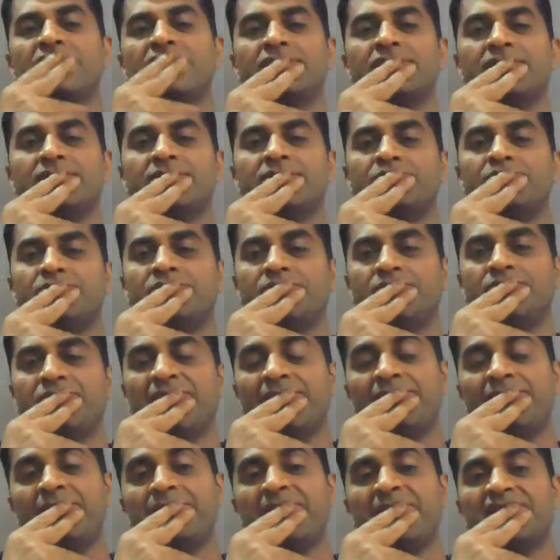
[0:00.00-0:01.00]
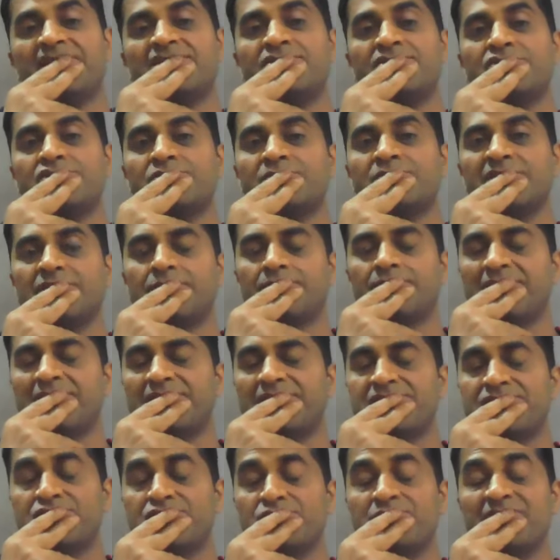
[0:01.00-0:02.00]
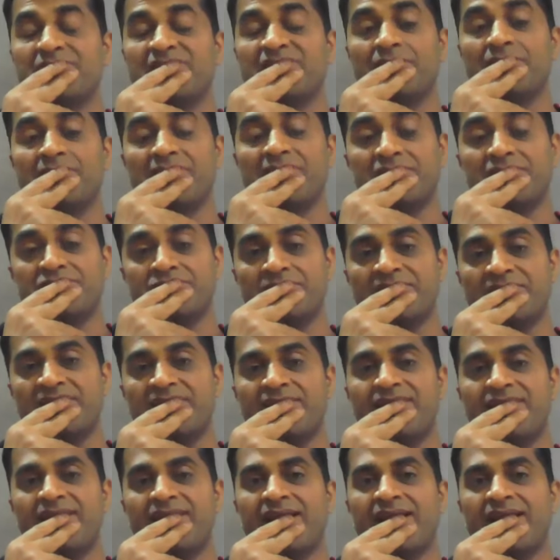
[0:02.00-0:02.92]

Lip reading: the pulsed methylprednisolone. You can